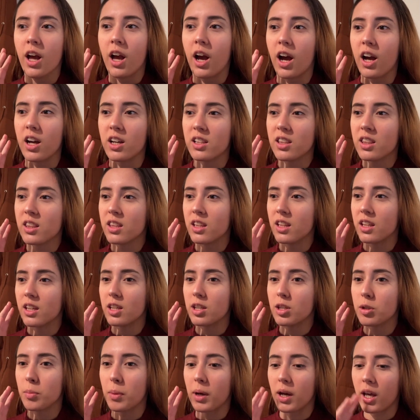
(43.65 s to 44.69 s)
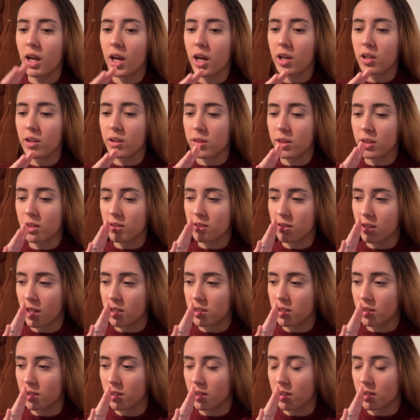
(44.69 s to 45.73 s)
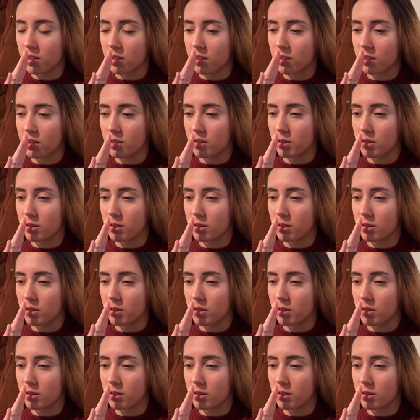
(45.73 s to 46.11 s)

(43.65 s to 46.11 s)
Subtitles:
I think my health has kind of like